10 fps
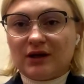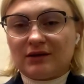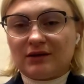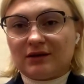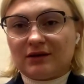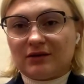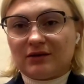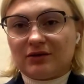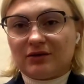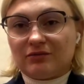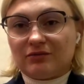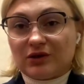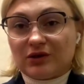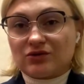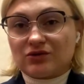So every
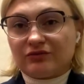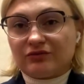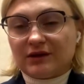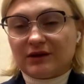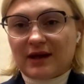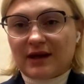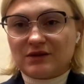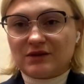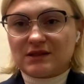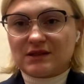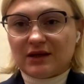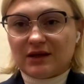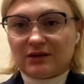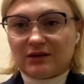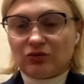day, one
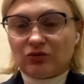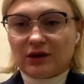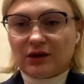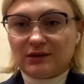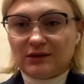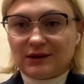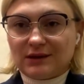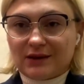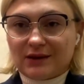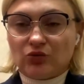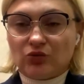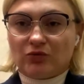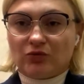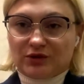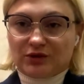of the key topics
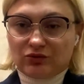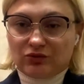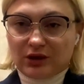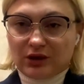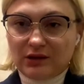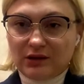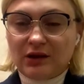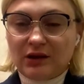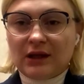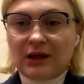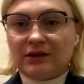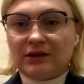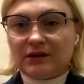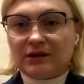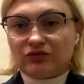is Ukraine. How
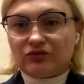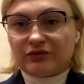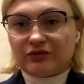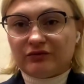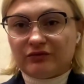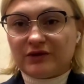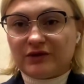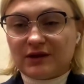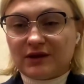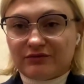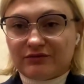can one help Ukraine?